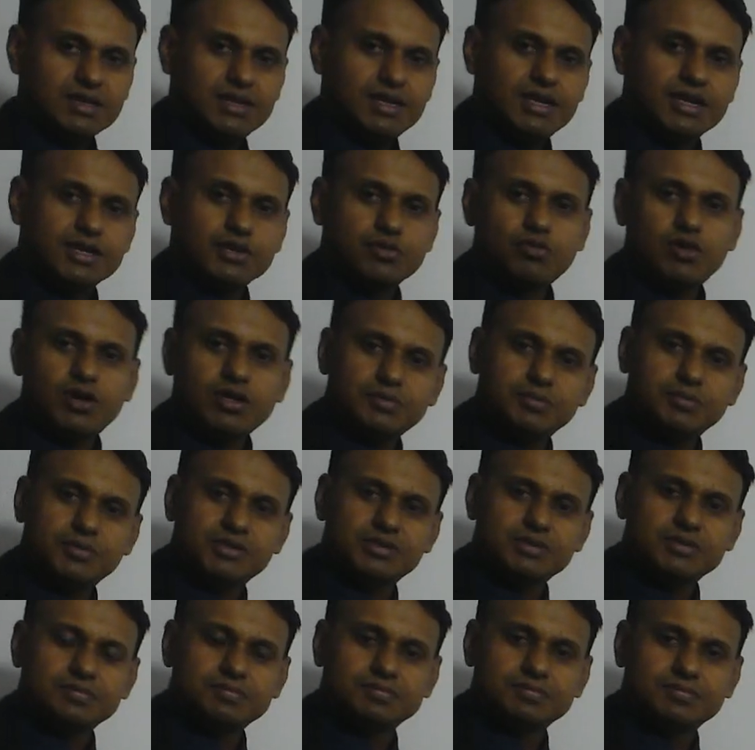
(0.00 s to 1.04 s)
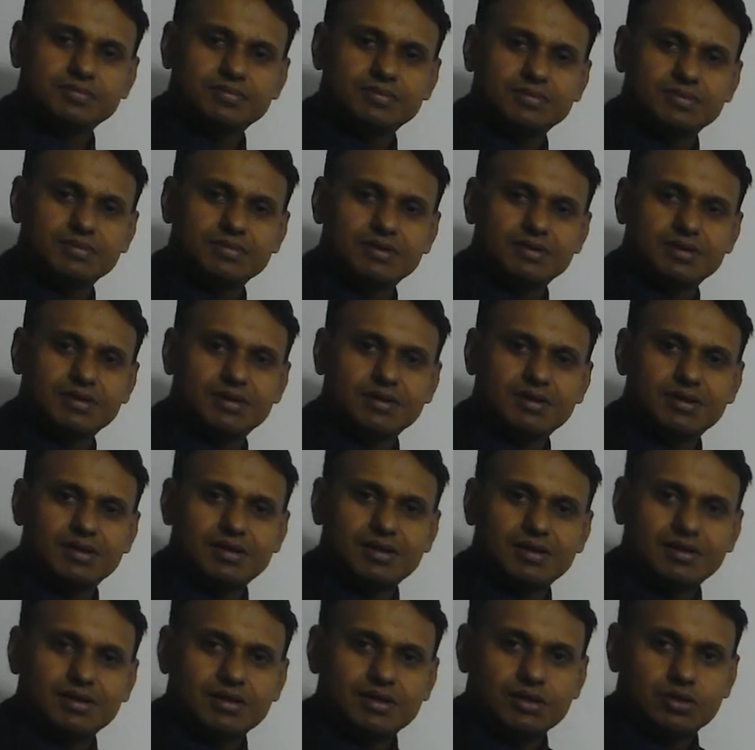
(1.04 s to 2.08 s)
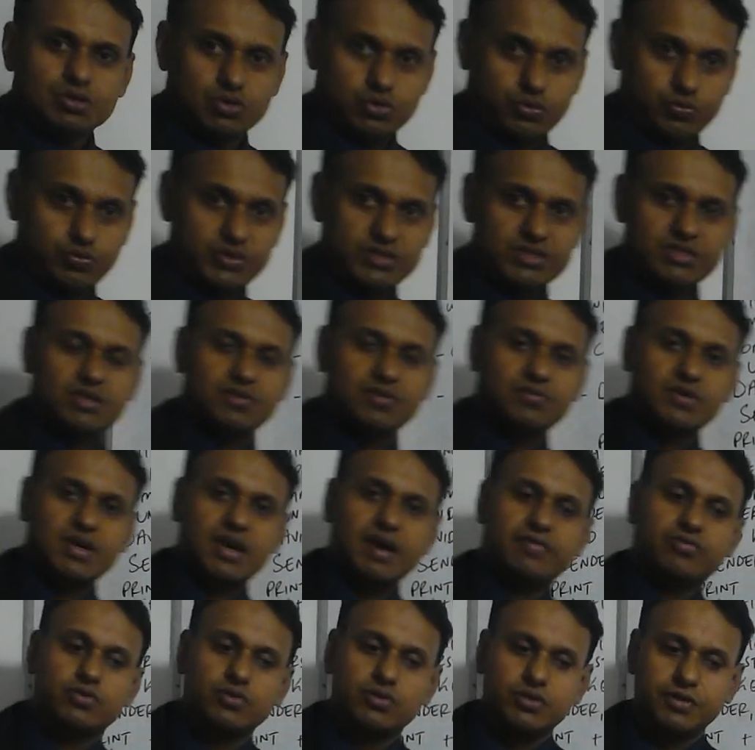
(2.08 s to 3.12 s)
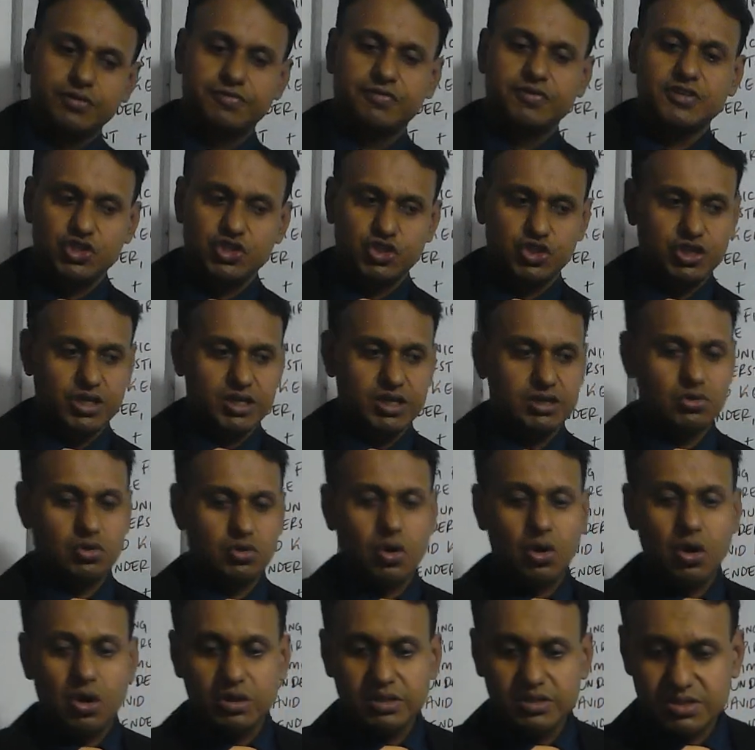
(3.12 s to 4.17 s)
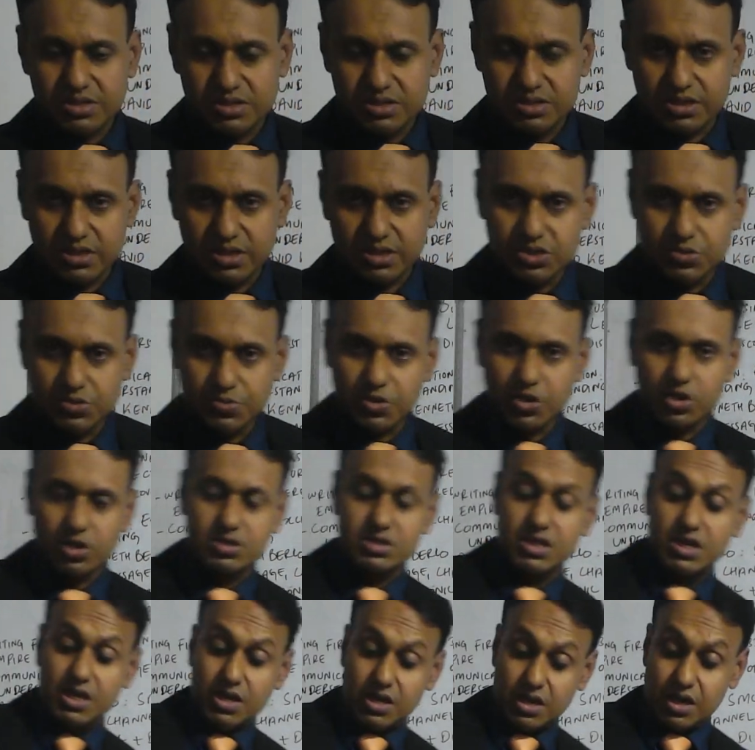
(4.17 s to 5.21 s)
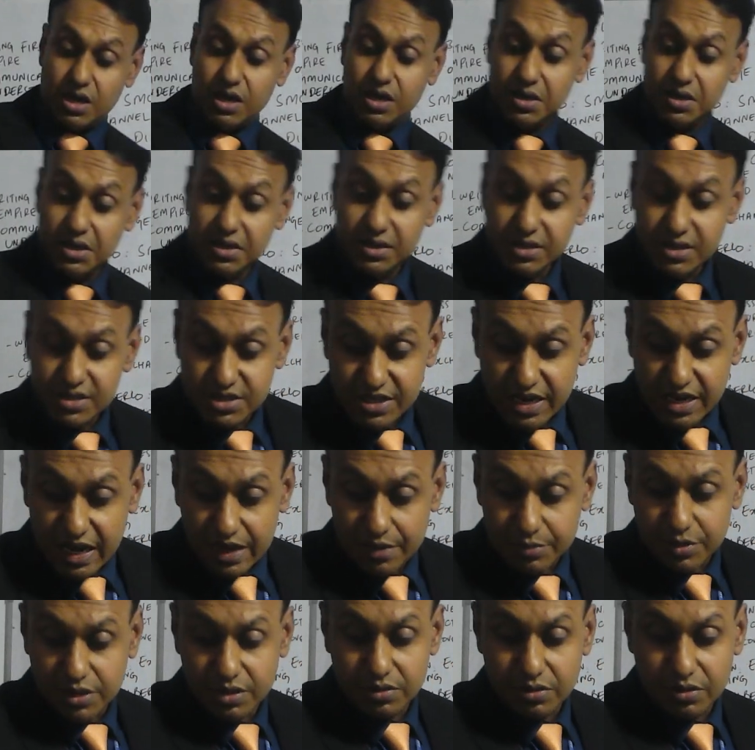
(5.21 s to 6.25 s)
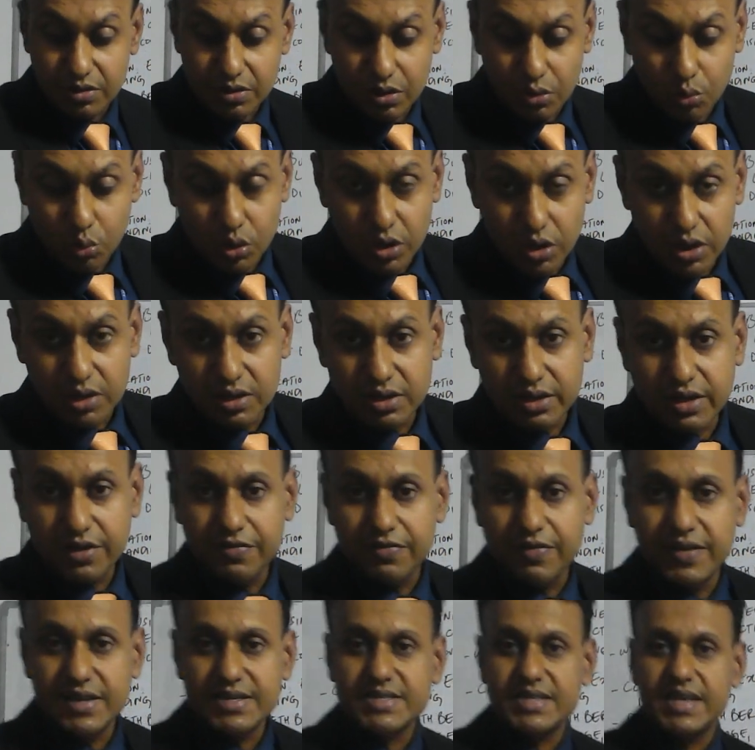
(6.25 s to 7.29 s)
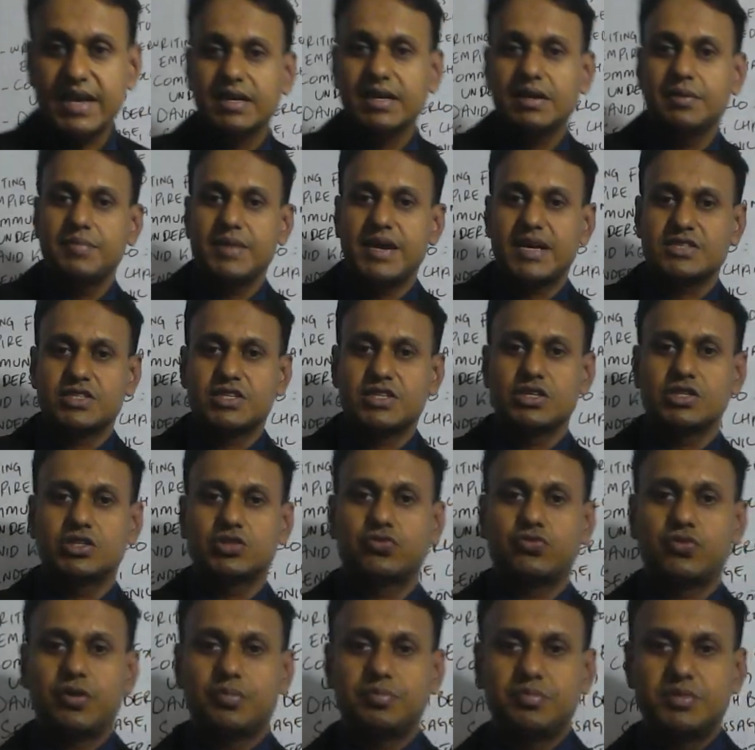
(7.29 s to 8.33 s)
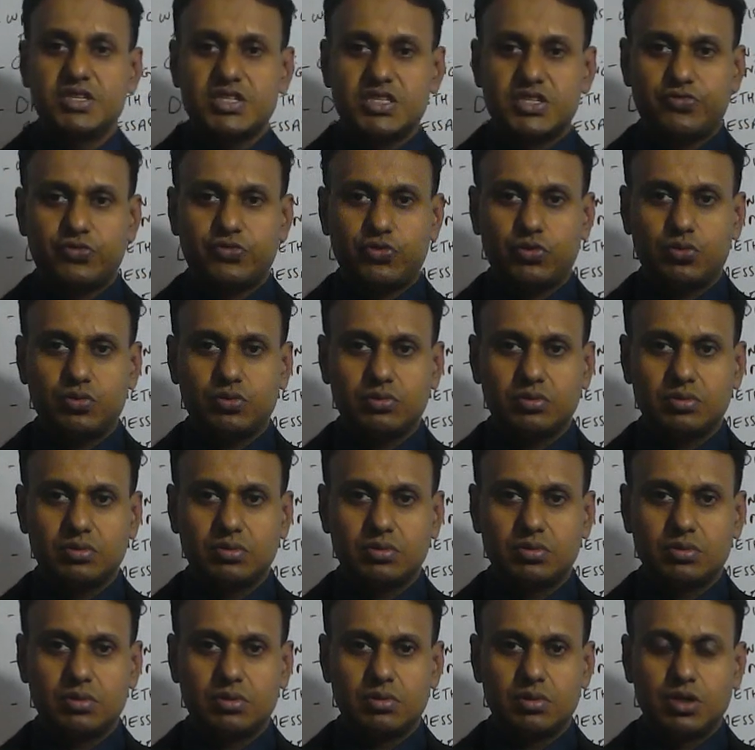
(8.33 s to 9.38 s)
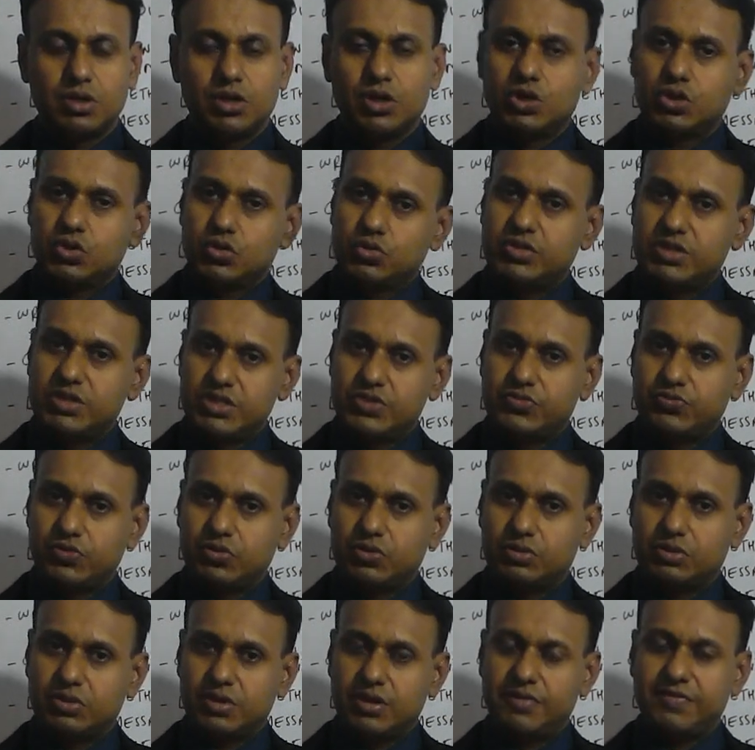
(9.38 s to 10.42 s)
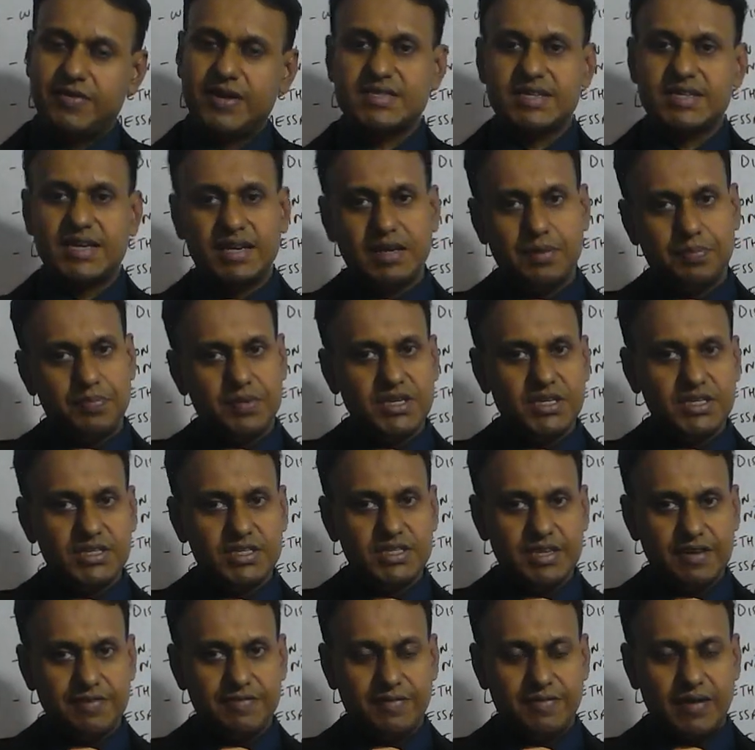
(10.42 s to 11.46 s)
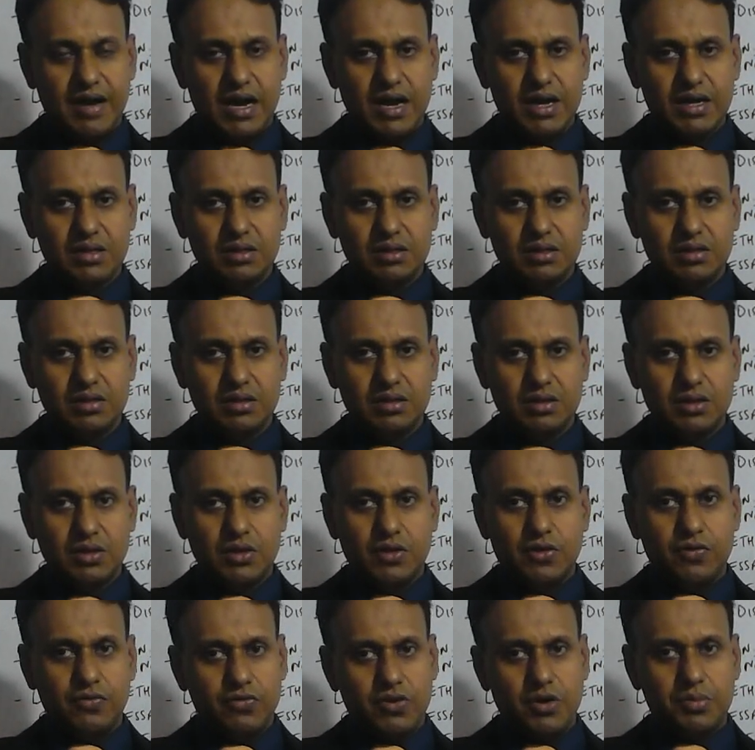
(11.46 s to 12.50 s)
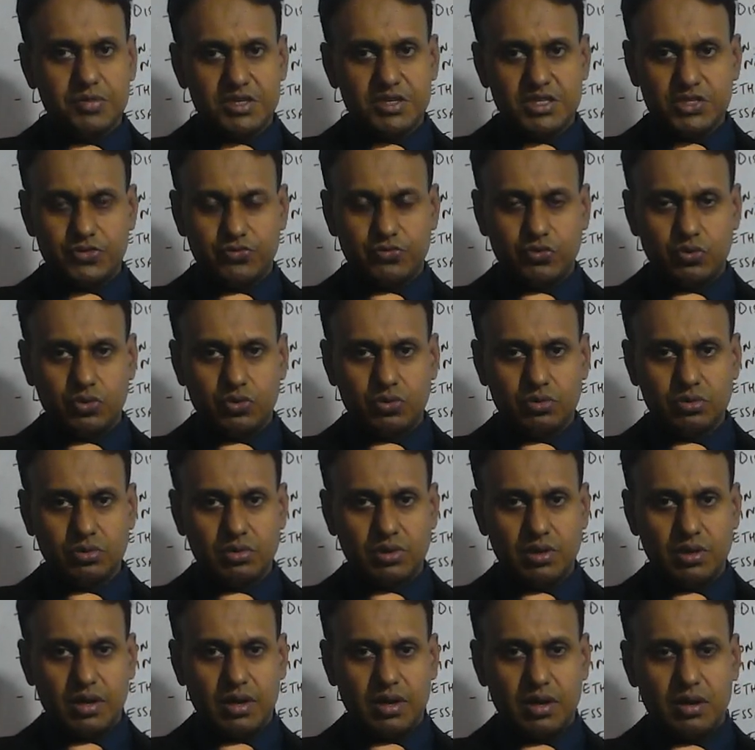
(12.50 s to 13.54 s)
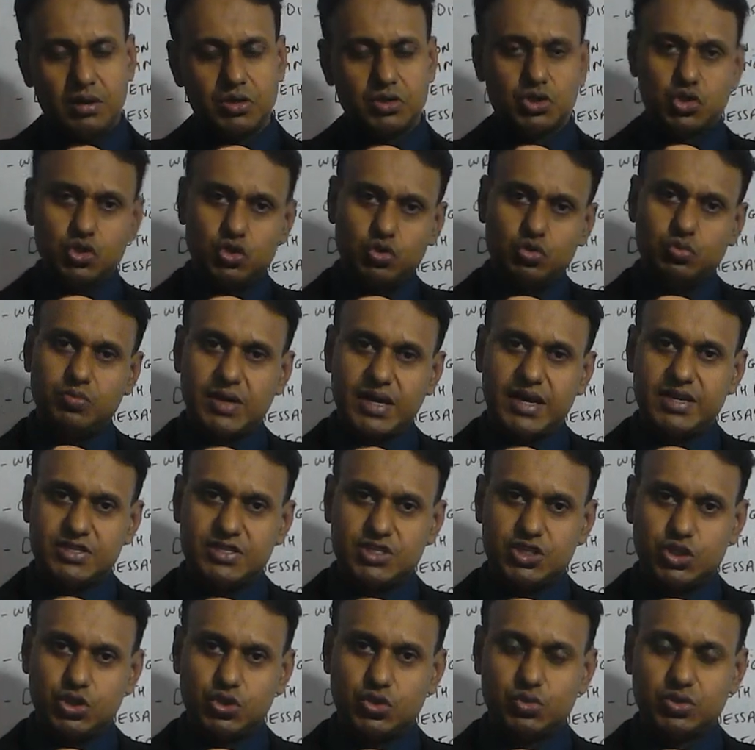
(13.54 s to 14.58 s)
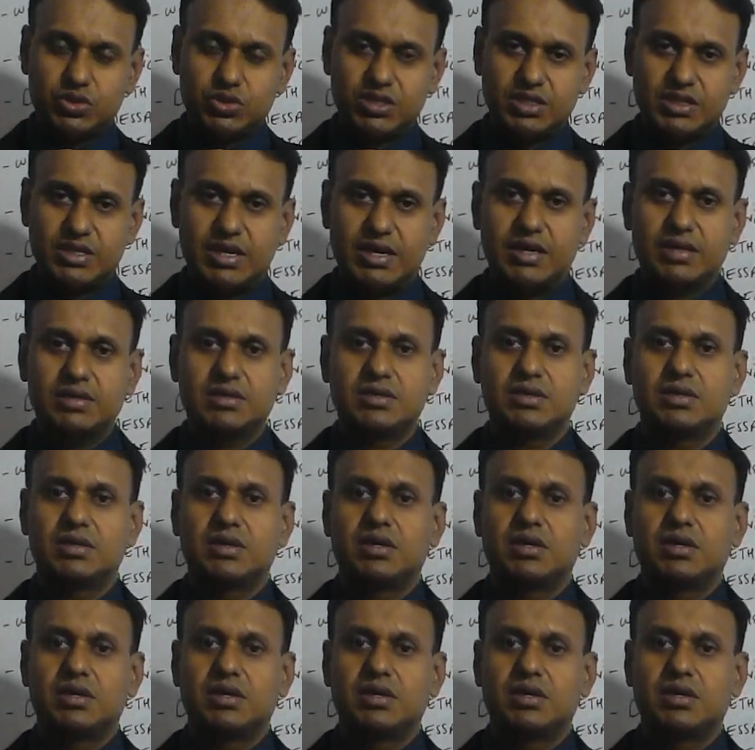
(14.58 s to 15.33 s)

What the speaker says: Electronic medium. So we have to differentiate all these things, because in this time and world, if I send a message from this phone to this phone, if I send a PDF file from this phone to my security guard,